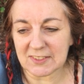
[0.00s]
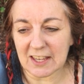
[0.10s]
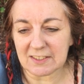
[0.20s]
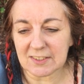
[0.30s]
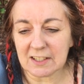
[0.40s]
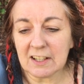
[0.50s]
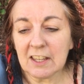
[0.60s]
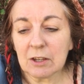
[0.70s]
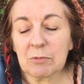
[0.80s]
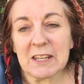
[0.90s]
says.
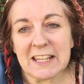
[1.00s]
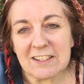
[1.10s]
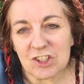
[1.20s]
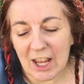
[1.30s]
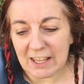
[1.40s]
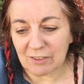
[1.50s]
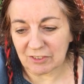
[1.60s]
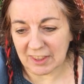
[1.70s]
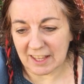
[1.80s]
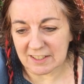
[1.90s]
"We need Jake
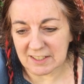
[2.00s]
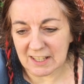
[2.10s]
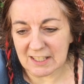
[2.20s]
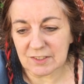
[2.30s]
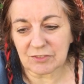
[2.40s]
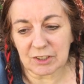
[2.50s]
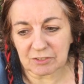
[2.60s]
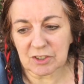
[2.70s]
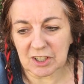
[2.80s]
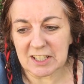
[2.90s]
for that. He's full
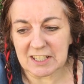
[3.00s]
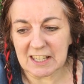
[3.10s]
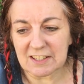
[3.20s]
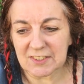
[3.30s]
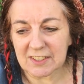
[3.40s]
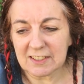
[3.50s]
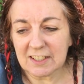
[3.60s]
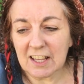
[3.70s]
of good ideas.